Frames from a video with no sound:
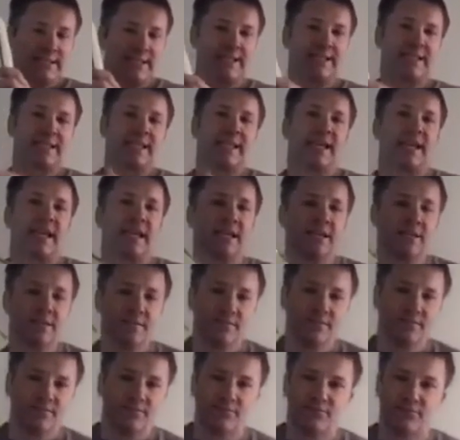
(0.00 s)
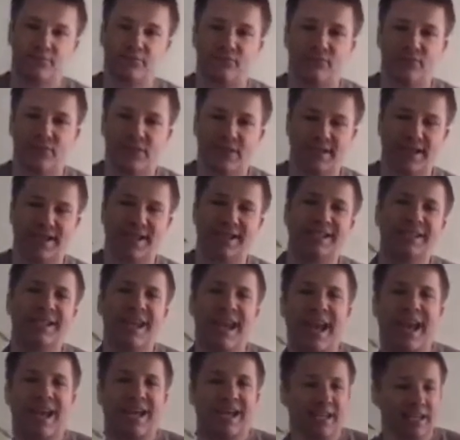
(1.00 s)
This thing is like a
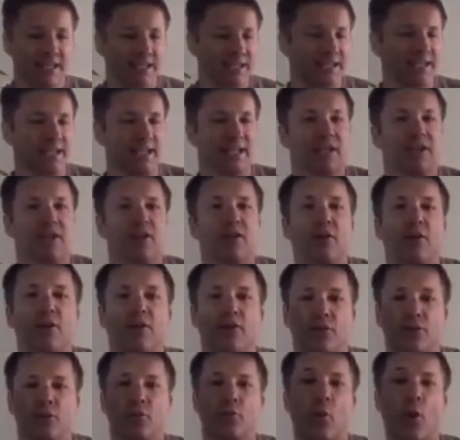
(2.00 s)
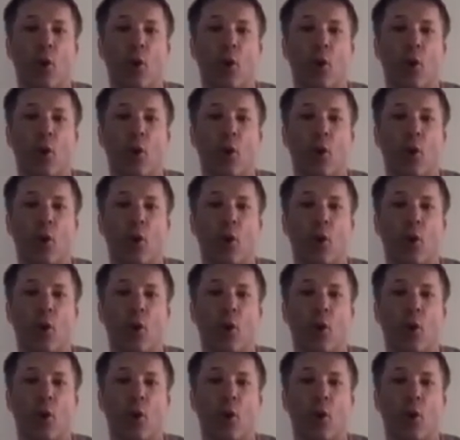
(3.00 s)
tank. This thing could go through